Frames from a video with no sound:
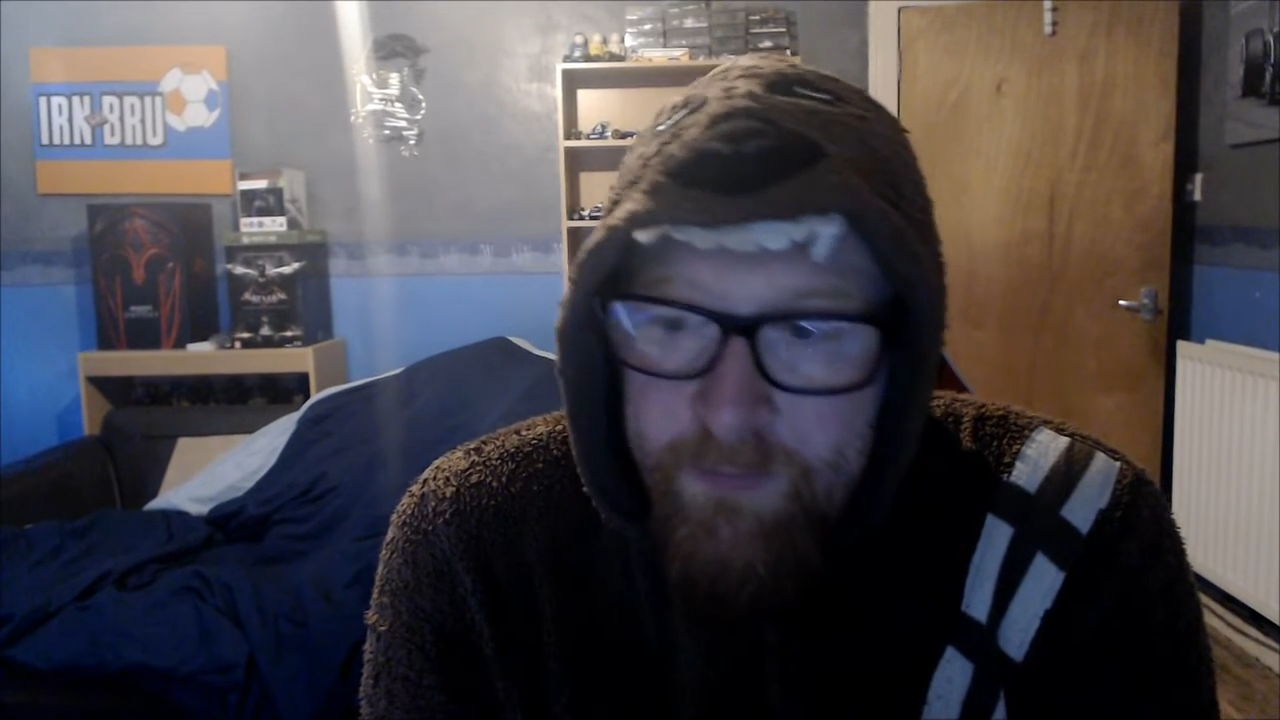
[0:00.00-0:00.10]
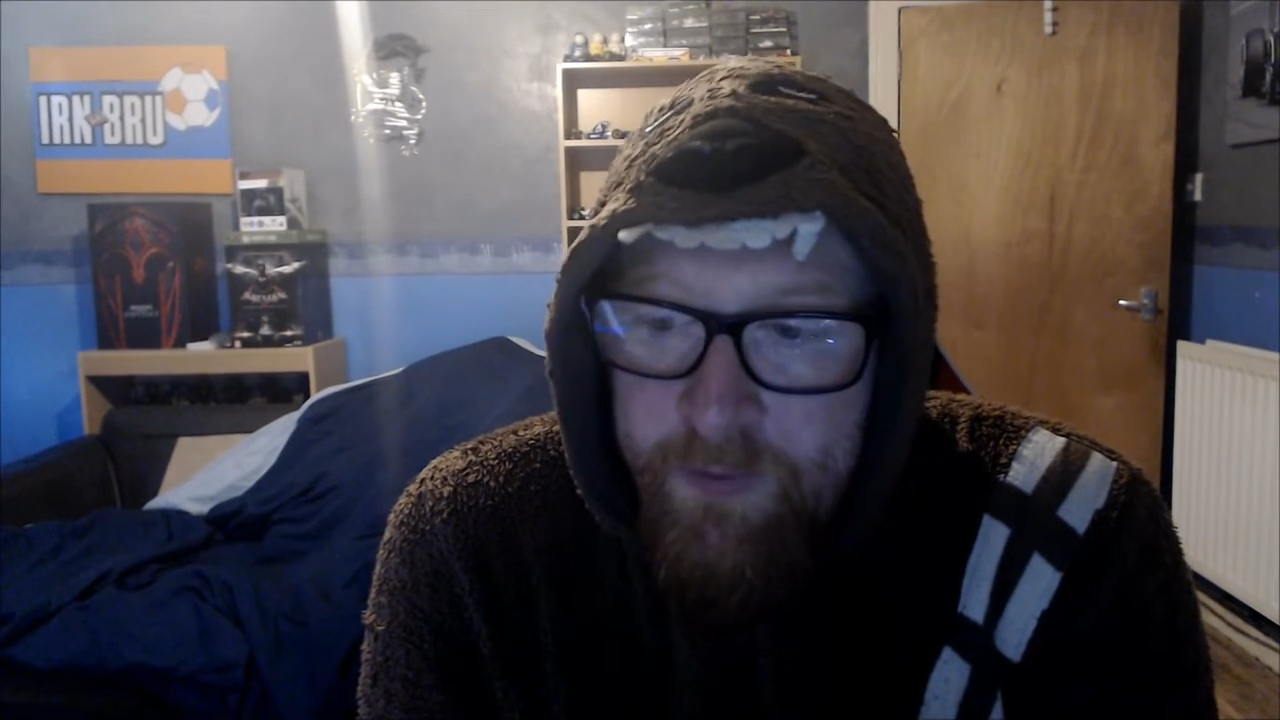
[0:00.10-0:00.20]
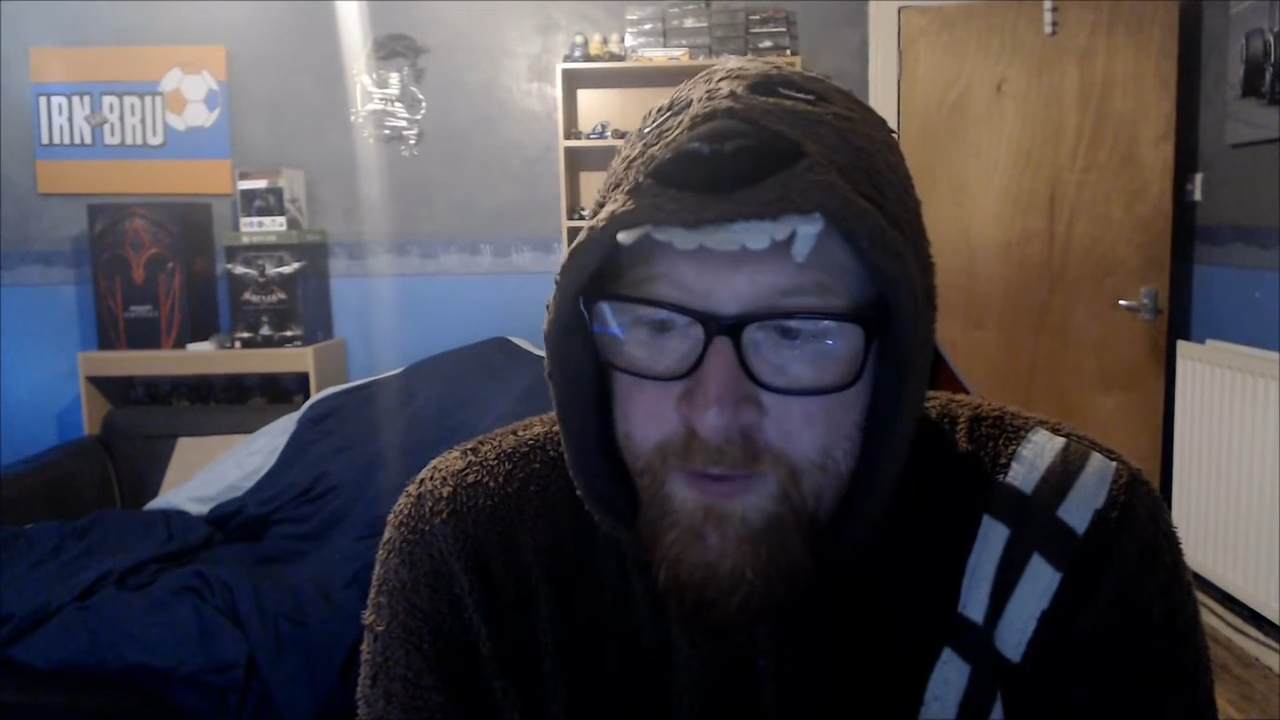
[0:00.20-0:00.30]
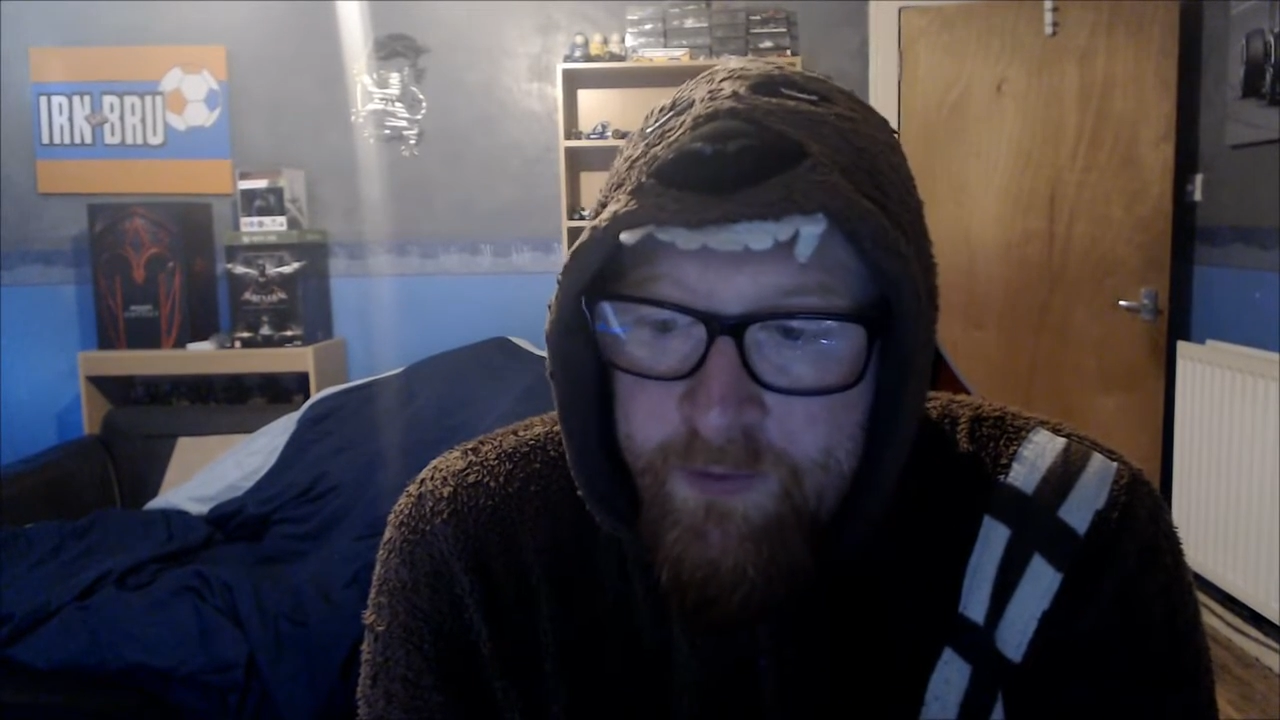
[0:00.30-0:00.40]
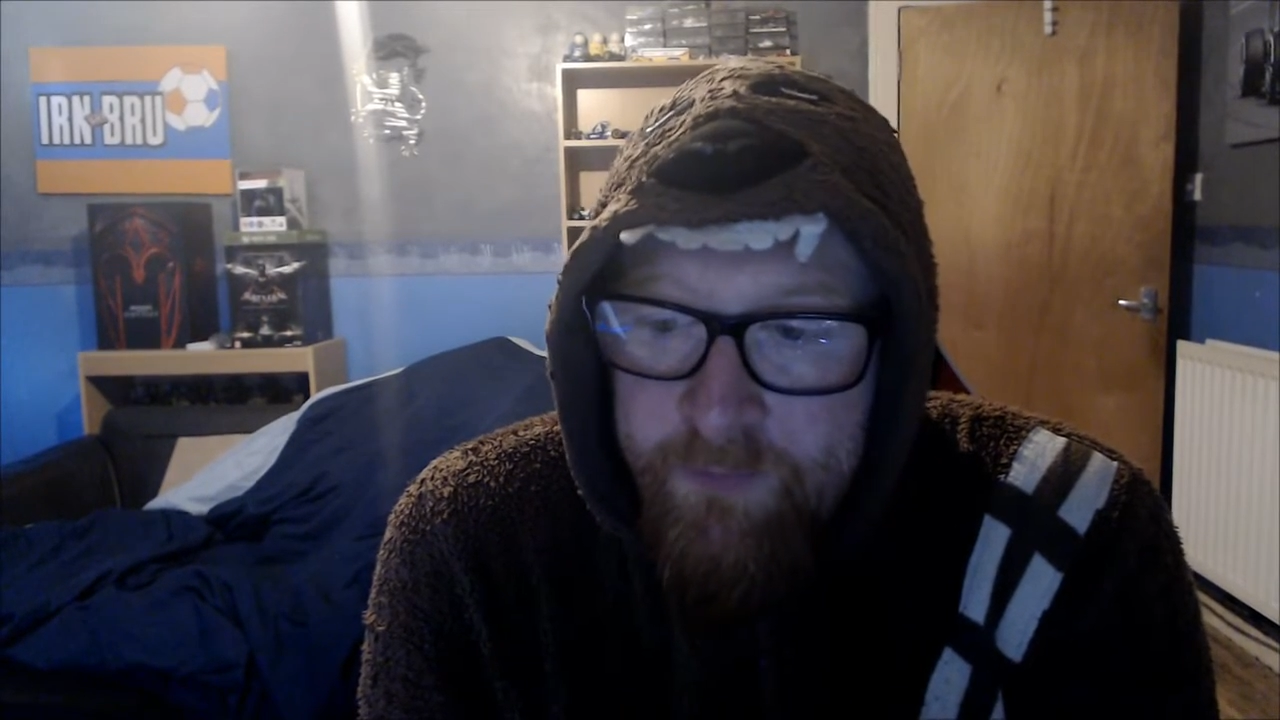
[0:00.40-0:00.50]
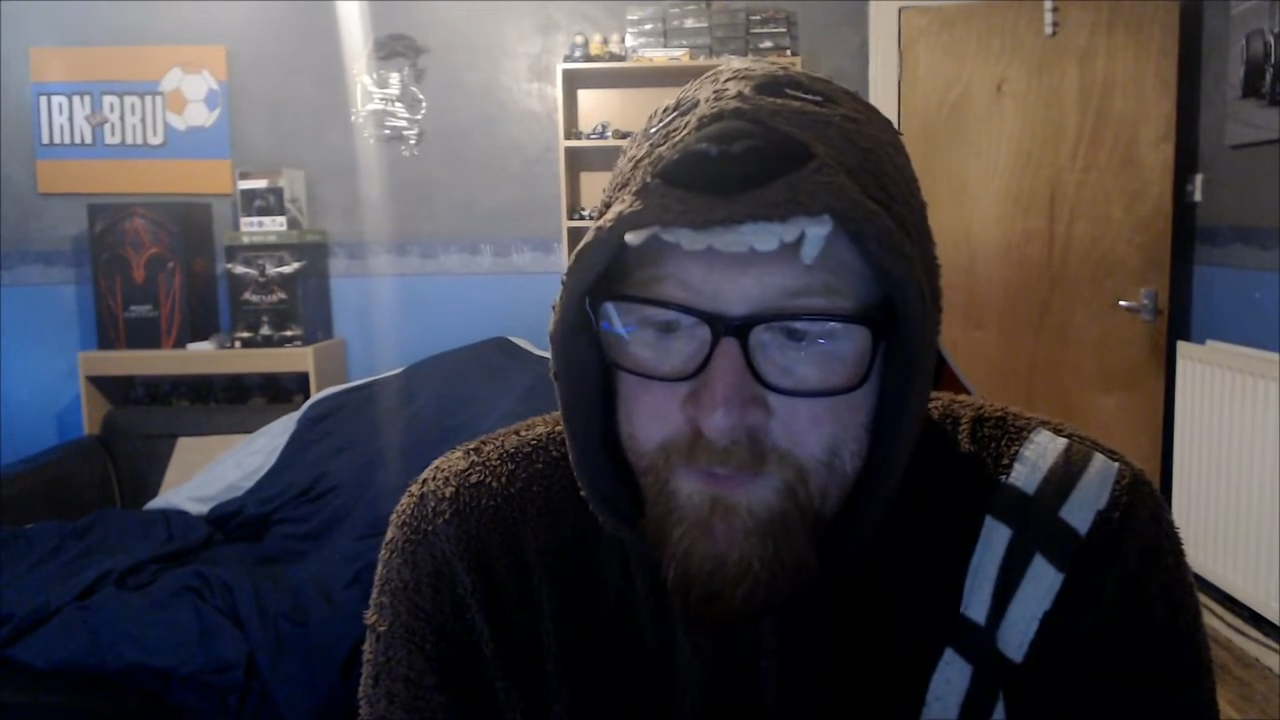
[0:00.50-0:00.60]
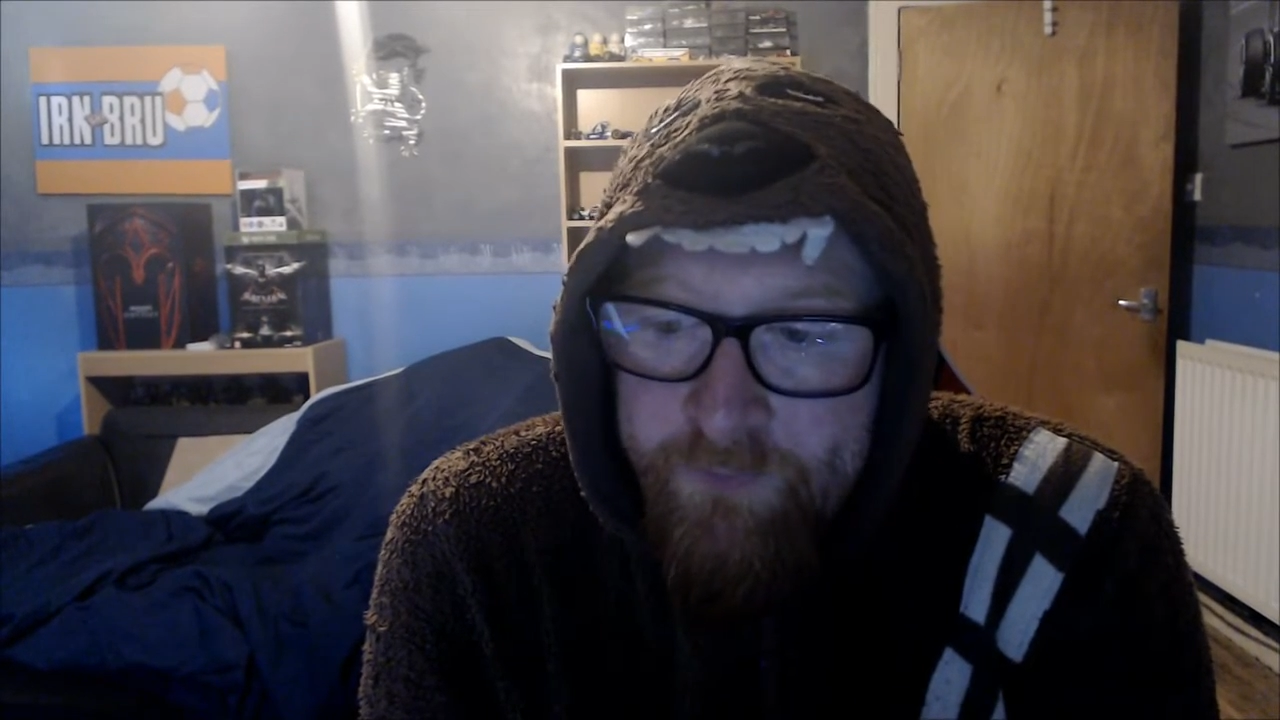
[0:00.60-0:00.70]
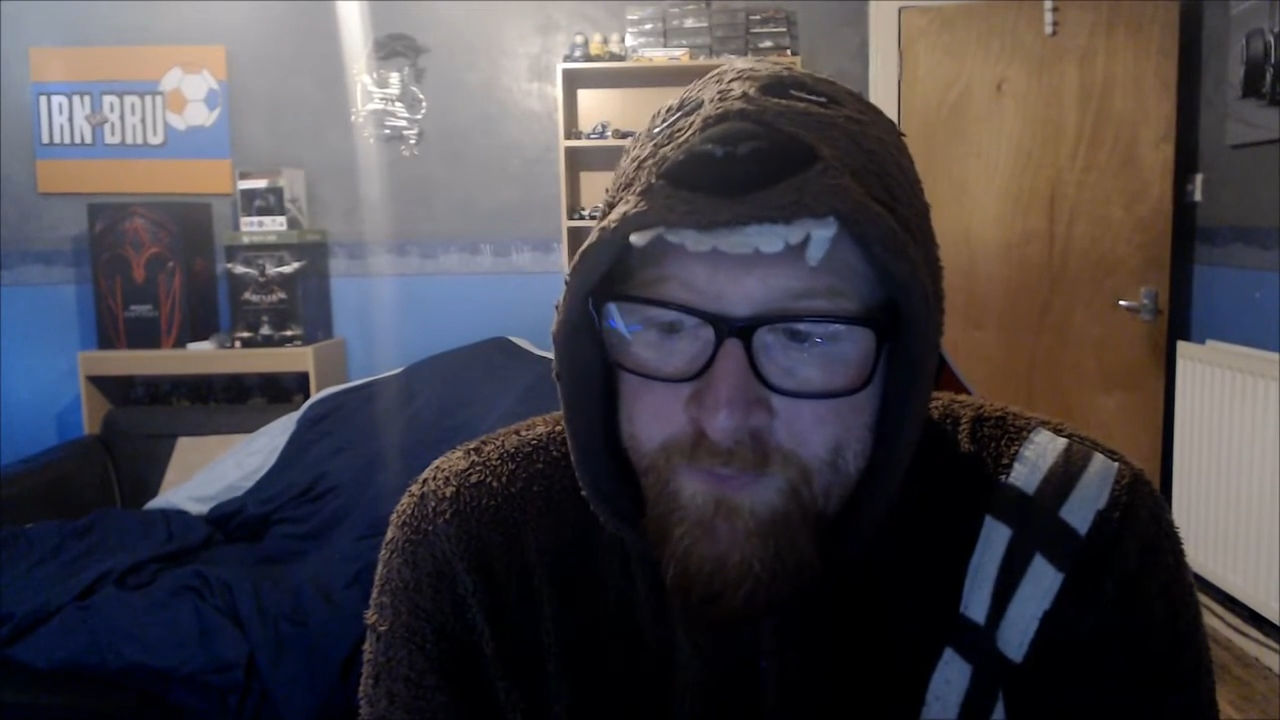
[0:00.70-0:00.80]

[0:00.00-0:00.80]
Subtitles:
on them,